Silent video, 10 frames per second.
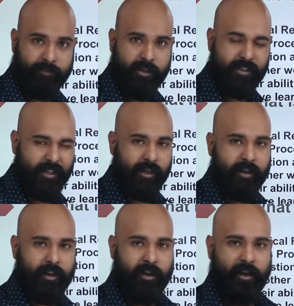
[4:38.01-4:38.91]
See,
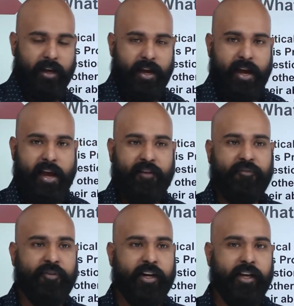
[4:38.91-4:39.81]

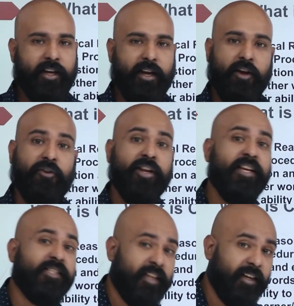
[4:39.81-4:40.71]
every
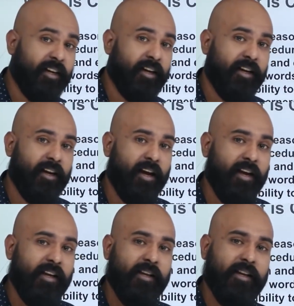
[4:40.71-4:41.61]
reason
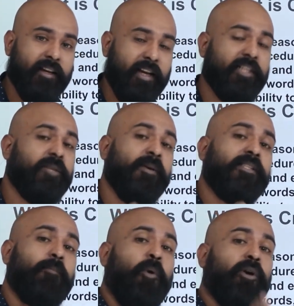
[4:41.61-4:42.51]
needs to be
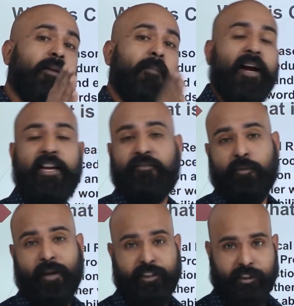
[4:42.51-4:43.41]
supported by
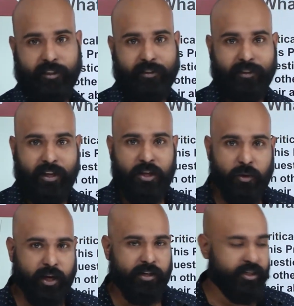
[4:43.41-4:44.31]
information. You
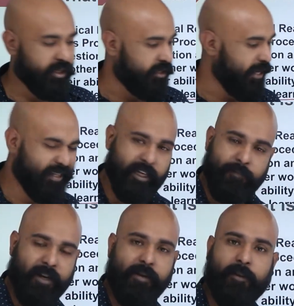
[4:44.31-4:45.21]
can just accept
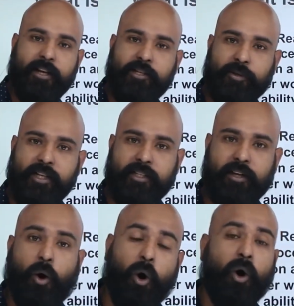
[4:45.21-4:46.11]
anybody's reason
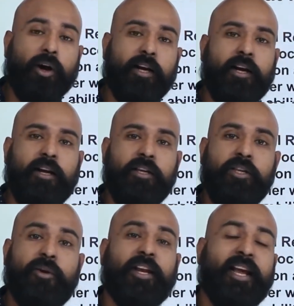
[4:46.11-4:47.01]
or
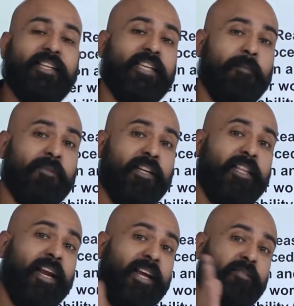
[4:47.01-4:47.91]
you can accept
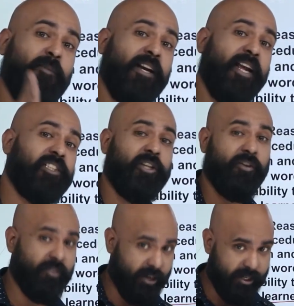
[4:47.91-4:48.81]
their explanation
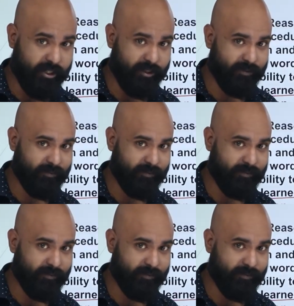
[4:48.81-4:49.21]
of the reason.